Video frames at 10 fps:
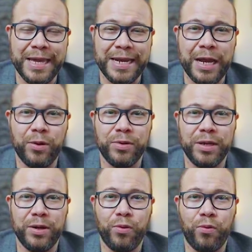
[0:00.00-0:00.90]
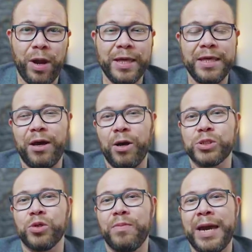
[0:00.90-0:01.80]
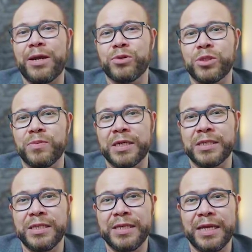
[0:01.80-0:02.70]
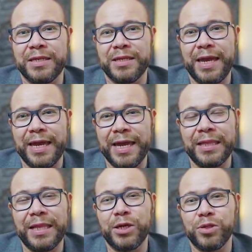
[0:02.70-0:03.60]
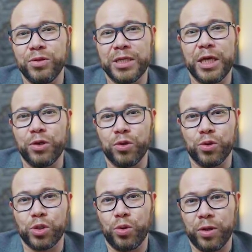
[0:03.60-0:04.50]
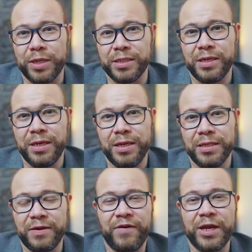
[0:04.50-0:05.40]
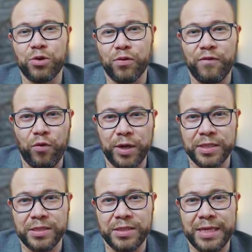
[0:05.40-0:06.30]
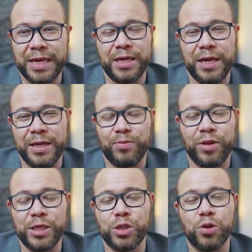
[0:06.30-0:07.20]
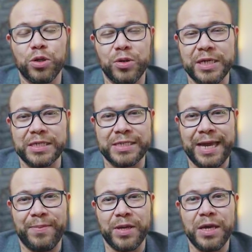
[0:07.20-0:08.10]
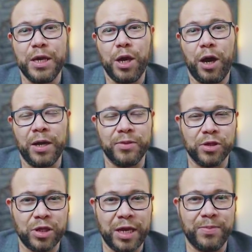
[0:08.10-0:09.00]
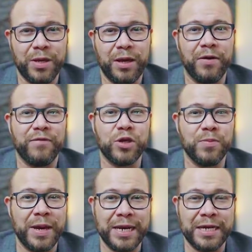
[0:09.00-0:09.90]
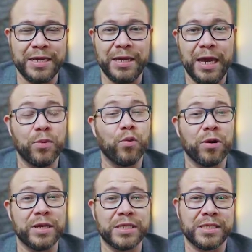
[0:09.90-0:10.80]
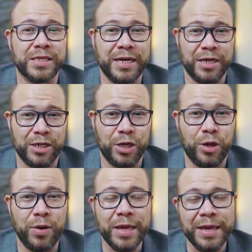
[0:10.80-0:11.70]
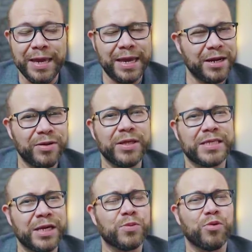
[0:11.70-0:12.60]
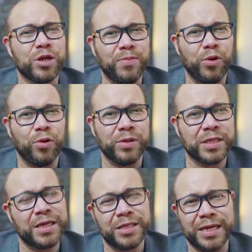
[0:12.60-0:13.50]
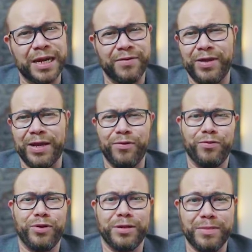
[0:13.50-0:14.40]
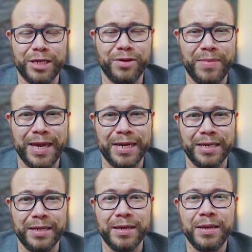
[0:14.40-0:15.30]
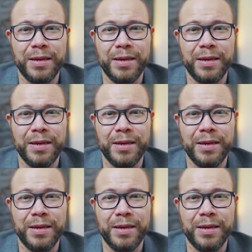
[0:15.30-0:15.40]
Now, why that also matters is because in the end of the day, it allows you to tell your stories, to find your voice, to take and place your unique stamp on the shape of humanity and where it's deciding to go. And I know that sounds pretty bold. That sounds kind of like, well, what do you mean humanity?